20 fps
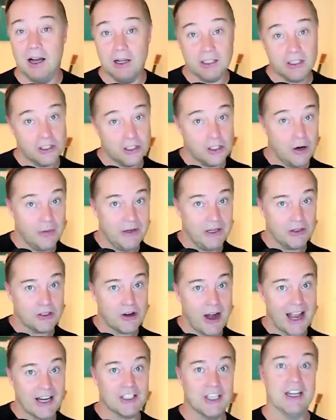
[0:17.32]
Show me your
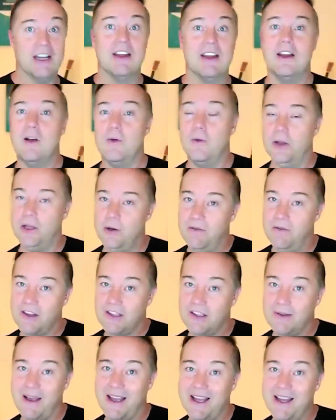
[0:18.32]
traction. Will you
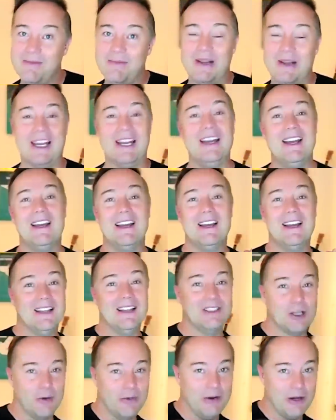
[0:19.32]
invest in my company?
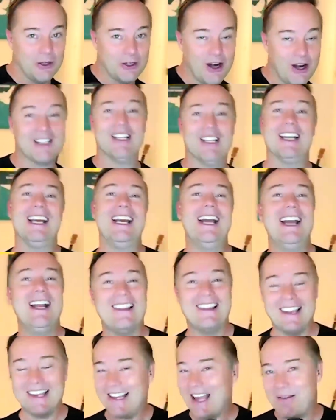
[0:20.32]
Show me your traction.
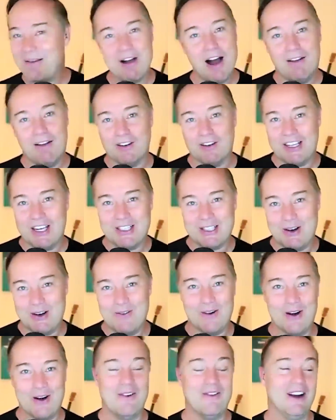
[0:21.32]
It's the same conversation
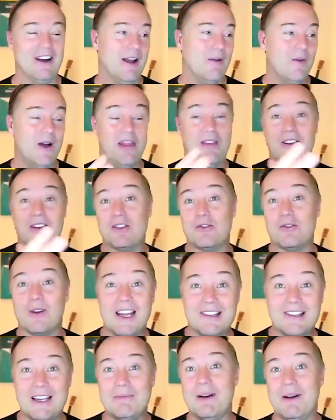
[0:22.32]
over and over again, whether it's
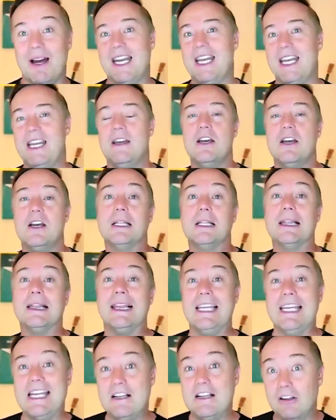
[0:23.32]
raising money,
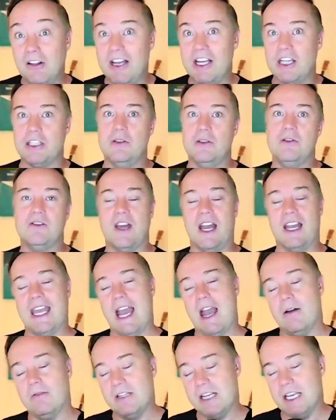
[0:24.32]
legal issues,
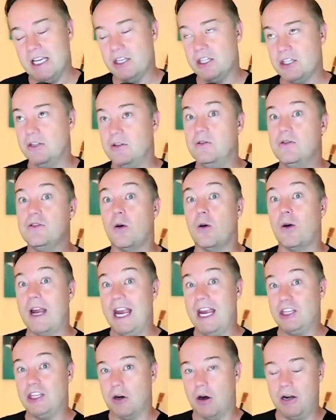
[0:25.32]
accounting issues, or
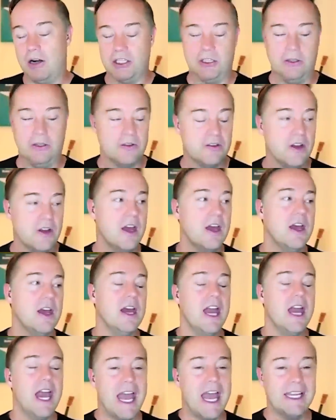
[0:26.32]
HR issues.
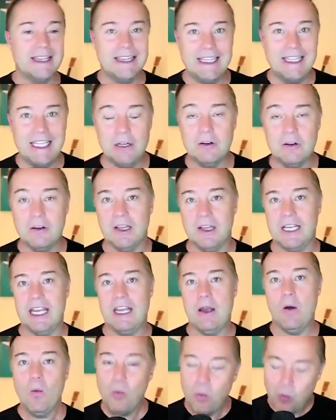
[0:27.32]
And
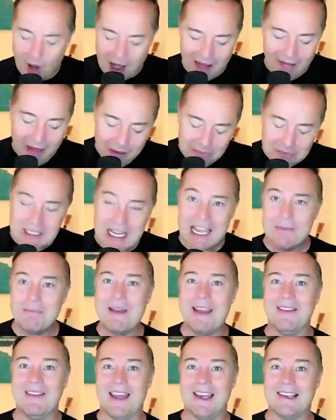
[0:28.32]
literally, while I'm
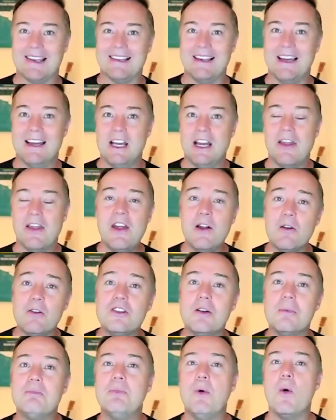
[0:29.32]
taping this, there
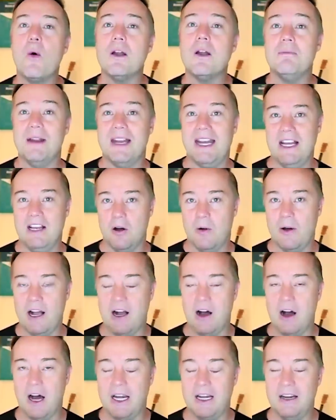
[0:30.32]
was a board meeting
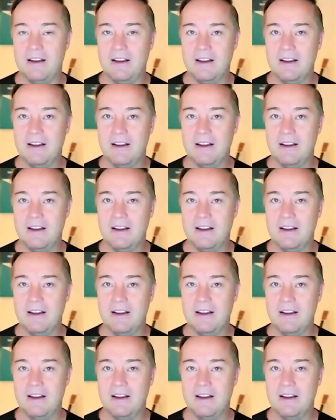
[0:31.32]
going on